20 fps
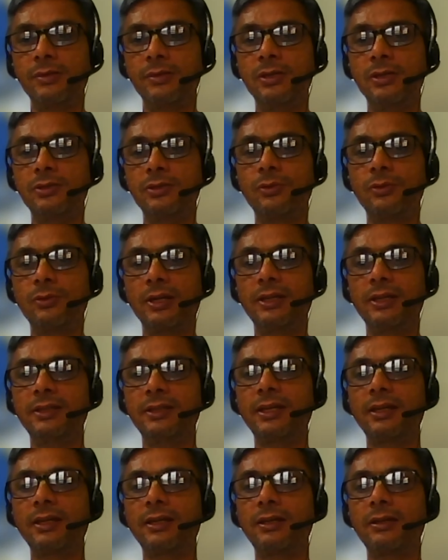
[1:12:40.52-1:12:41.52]
So
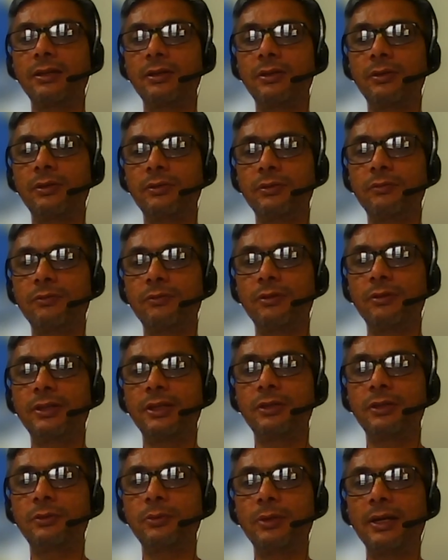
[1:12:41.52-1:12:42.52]
anything you
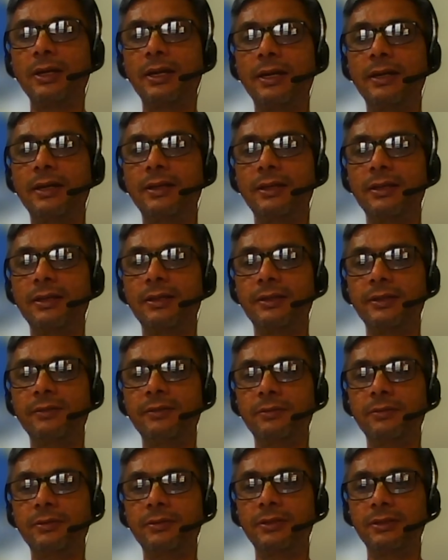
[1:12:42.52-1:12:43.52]
wanted to add, any
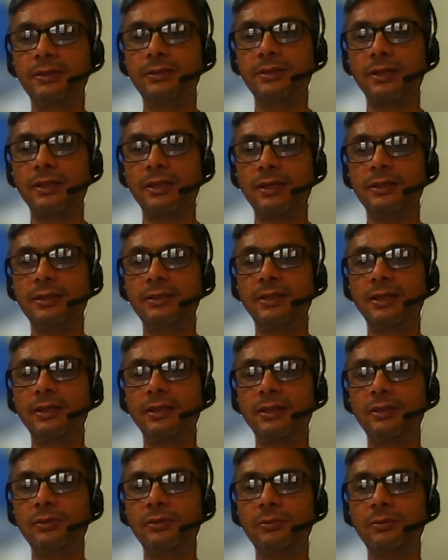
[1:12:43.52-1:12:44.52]
devotees, anything
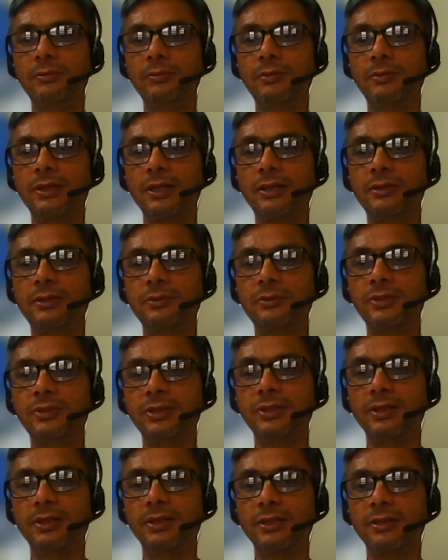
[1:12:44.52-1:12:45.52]
you would like to
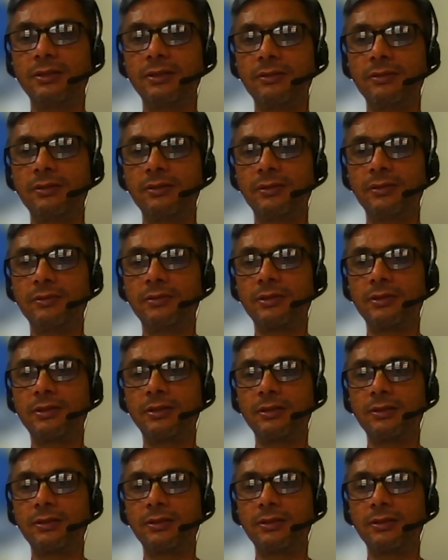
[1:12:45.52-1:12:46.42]
share, your